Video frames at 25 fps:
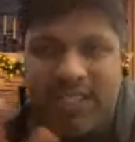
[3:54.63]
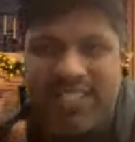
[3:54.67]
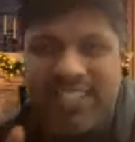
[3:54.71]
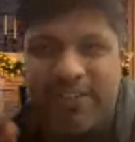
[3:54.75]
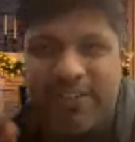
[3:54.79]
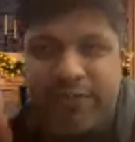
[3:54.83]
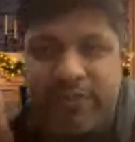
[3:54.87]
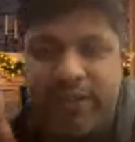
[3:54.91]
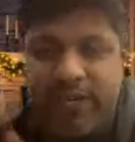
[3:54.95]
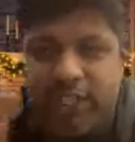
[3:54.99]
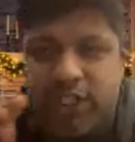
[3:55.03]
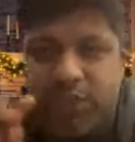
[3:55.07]

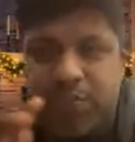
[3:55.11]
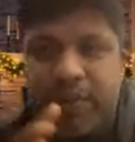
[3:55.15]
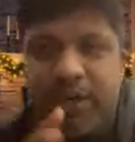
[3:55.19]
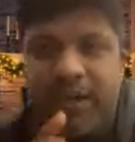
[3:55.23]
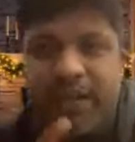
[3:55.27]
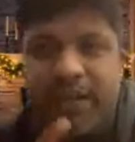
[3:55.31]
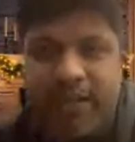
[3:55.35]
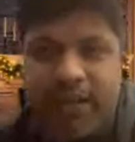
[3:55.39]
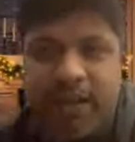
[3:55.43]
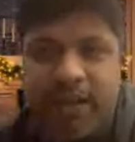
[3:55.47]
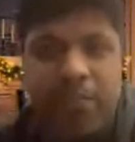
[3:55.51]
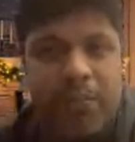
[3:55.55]
I finish my
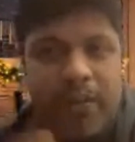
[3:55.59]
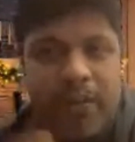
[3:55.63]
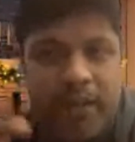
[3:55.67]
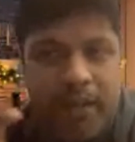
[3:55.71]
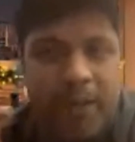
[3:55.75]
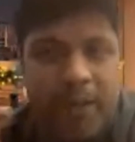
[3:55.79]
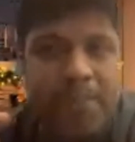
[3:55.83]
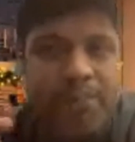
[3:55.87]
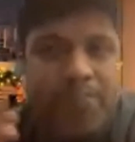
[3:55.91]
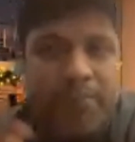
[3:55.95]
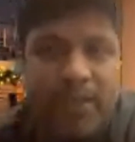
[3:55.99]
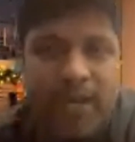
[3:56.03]

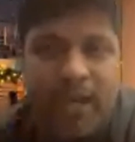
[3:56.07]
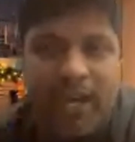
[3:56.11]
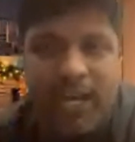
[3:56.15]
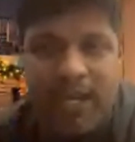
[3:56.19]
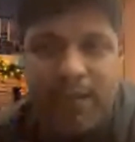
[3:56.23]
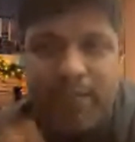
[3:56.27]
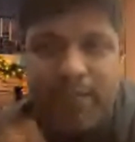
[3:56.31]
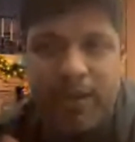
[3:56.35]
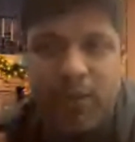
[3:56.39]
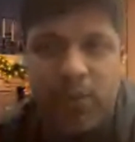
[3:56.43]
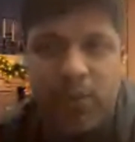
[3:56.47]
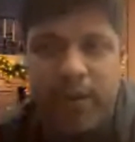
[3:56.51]
DNB,
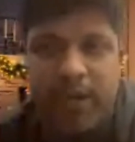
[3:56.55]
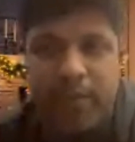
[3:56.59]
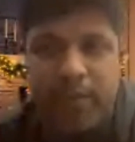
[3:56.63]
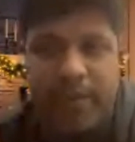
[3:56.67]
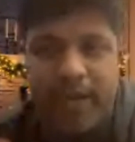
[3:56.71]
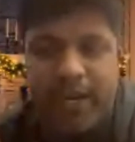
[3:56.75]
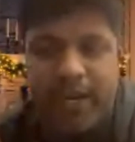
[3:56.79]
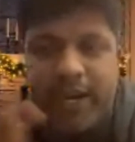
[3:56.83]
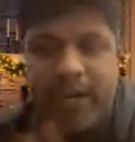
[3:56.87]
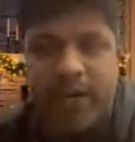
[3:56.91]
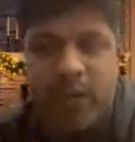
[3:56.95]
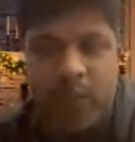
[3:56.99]
I'll be going
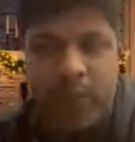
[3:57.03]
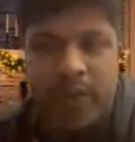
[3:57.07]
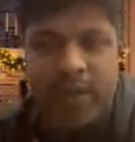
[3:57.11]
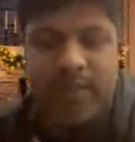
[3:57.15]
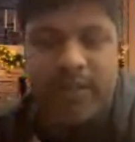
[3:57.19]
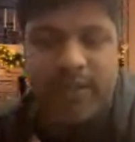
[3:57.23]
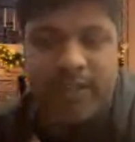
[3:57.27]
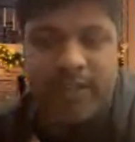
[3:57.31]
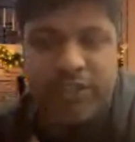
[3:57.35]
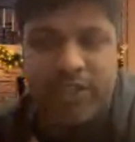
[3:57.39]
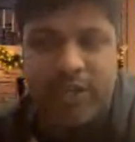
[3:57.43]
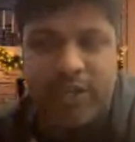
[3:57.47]
back and doing
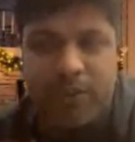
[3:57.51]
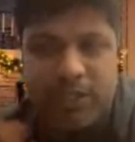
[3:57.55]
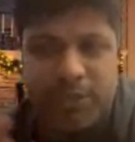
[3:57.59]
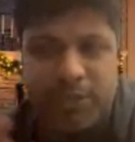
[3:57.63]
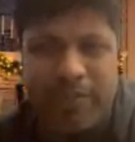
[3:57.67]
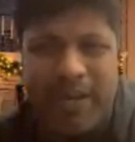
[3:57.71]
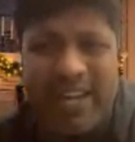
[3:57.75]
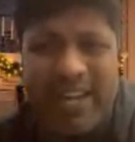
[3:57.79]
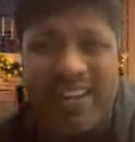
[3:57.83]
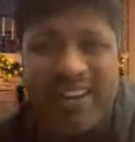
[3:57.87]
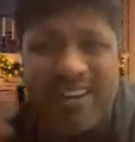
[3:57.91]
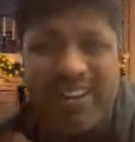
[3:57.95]
that. So I was
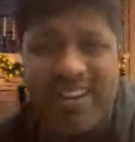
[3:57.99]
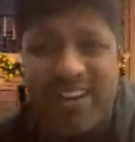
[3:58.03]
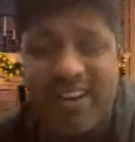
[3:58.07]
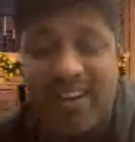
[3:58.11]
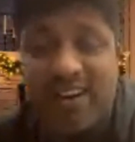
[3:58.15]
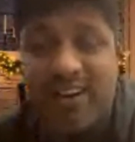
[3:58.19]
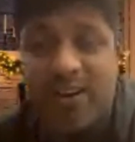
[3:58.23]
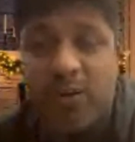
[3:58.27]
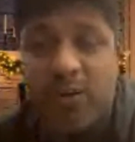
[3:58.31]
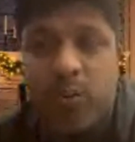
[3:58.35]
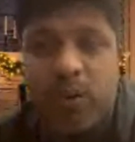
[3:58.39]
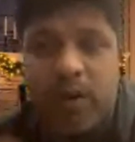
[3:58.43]
back in
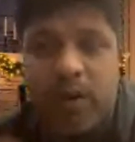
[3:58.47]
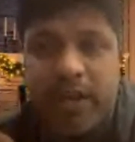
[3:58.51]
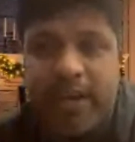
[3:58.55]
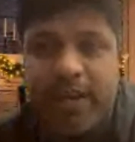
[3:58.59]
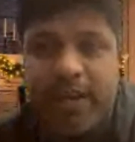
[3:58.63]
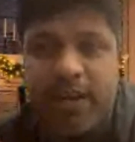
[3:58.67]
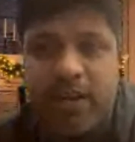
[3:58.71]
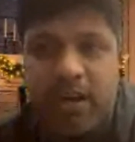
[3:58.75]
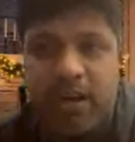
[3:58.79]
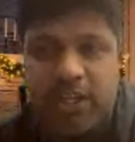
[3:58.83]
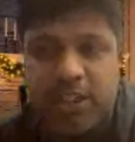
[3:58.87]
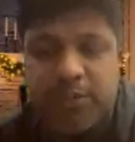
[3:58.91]
Kerala working
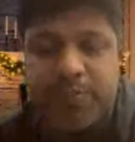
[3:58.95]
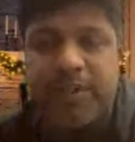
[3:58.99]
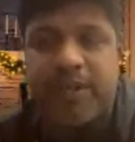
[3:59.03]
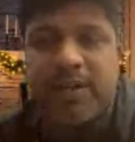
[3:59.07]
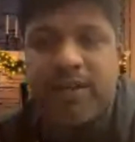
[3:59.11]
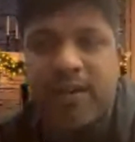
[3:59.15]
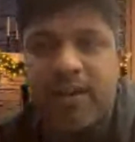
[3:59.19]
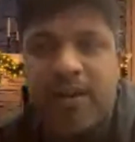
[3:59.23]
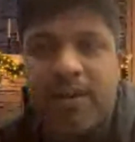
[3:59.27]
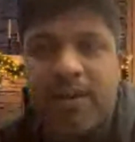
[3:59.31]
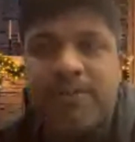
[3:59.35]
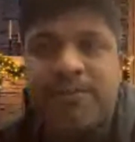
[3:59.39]
in a
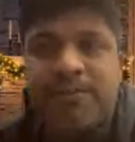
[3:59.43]
hospital,